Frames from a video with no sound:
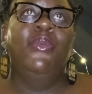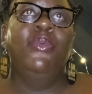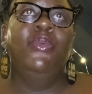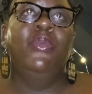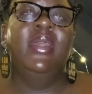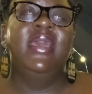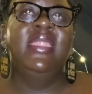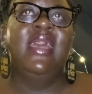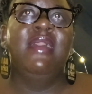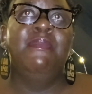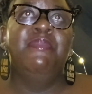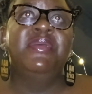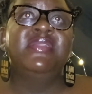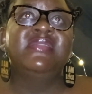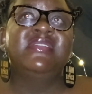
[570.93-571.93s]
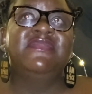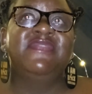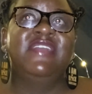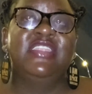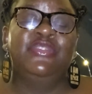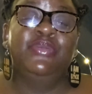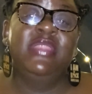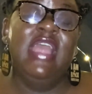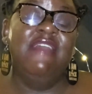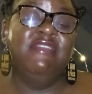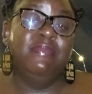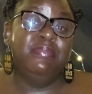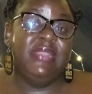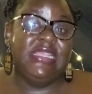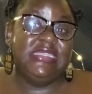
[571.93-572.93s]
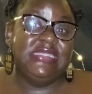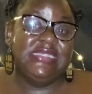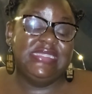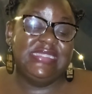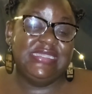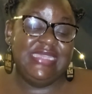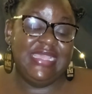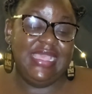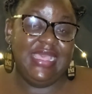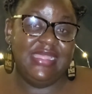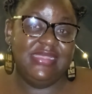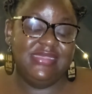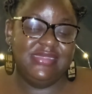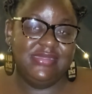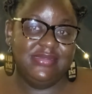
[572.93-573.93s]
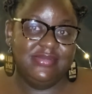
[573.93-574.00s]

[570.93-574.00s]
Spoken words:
What happens if I don't have a place to stay at?